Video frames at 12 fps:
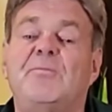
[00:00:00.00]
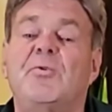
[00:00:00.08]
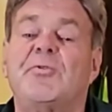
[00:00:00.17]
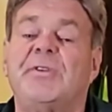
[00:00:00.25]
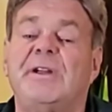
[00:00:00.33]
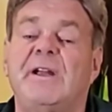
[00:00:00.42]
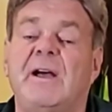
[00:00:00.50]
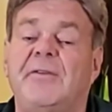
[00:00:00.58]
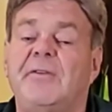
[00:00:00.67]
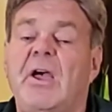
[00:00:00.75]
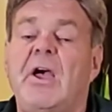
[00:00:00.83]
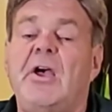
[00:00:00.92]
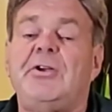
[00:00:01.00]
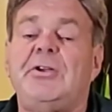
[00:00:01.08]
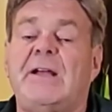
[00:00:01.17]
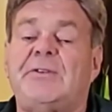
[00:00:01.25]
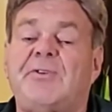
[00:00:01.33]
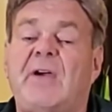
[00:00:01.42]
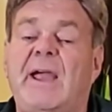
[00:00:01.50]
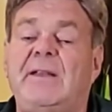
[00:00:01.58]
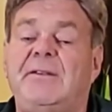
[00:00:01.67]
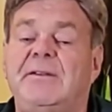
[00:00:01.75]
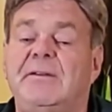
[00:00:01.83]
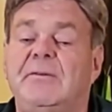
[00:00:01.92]
more than enough. You're not trying
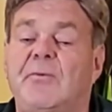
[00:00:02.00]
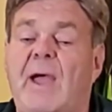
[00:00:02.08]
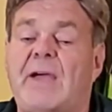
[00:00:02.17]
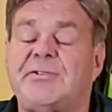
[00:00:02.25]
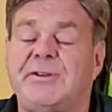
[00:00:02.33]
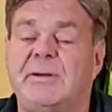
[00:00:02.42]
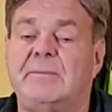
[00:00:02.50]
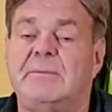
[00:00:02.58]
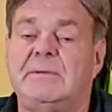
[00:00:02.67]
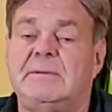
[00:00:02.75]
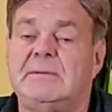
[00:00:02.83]
to ration them.